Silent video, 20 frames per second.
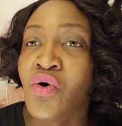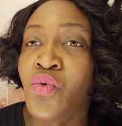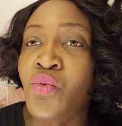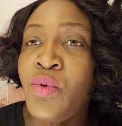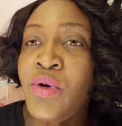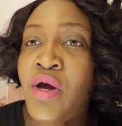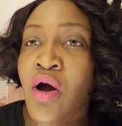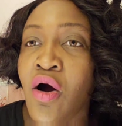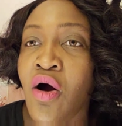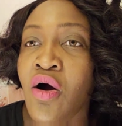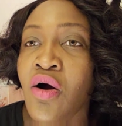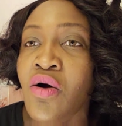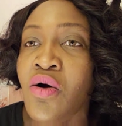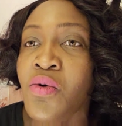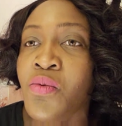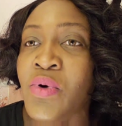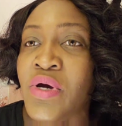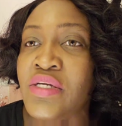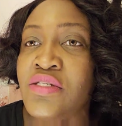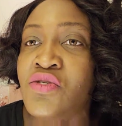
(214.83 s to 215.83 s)
we
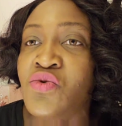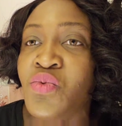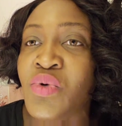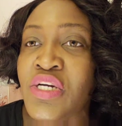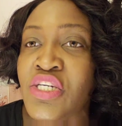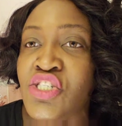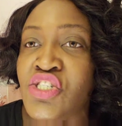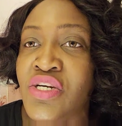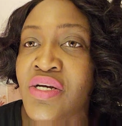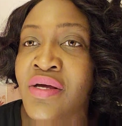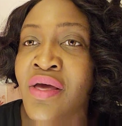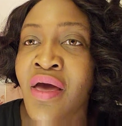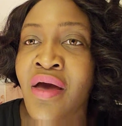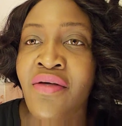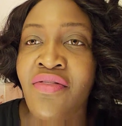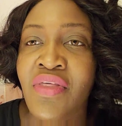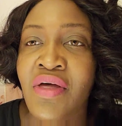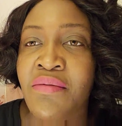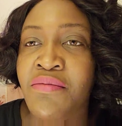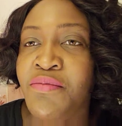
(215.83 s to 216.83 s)
always wishing
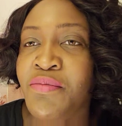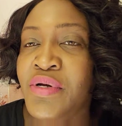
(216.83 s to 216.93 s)
that,